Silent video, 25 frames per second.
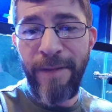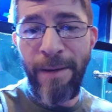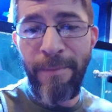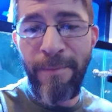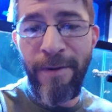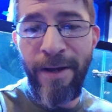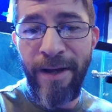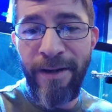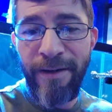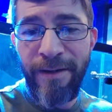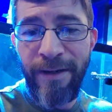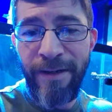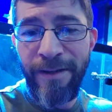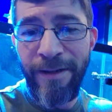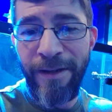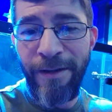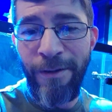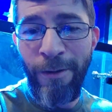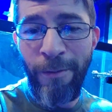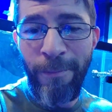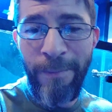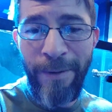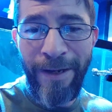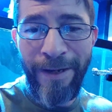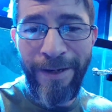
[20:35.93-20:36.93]
I'm not in the
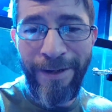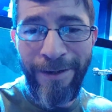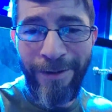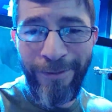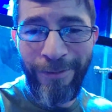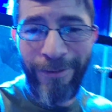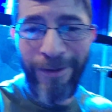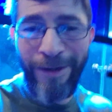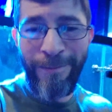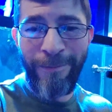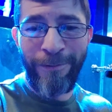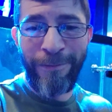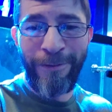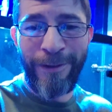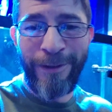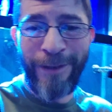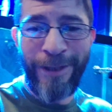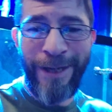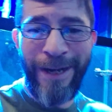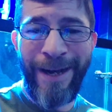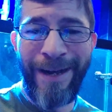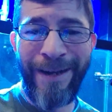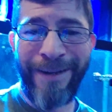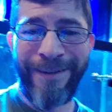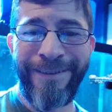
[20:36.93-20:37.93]
whole pet industry, I'm a fish
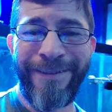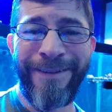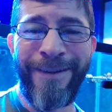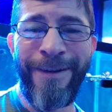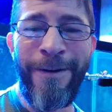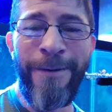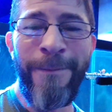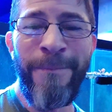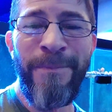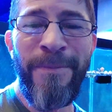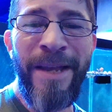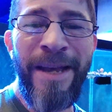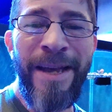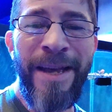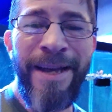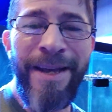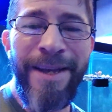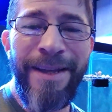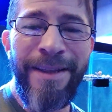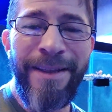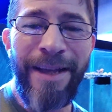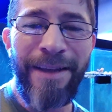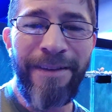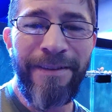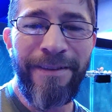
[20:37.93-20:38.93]
guy, so
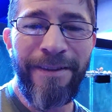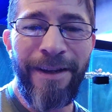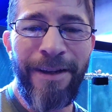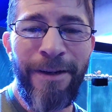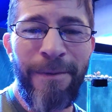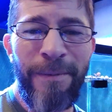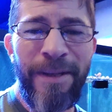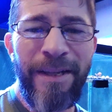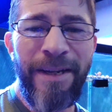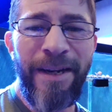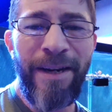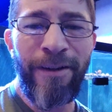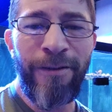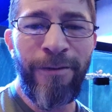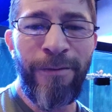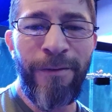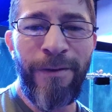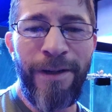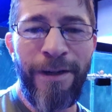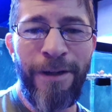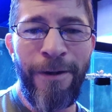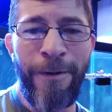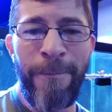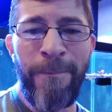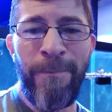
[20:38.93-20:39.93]
that's going to be the next
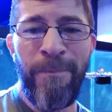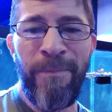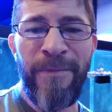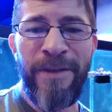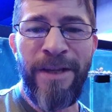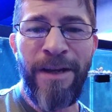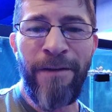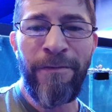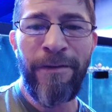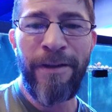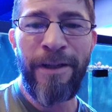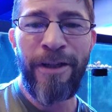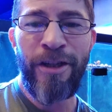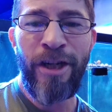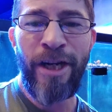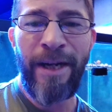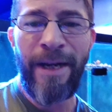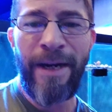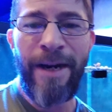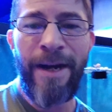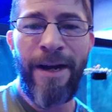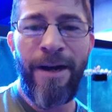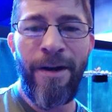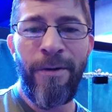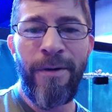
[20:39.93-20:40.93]
video. Definitely check
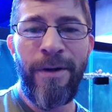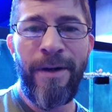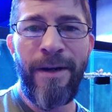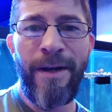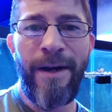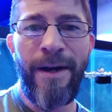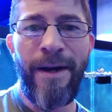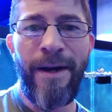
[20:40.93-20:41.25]
it out.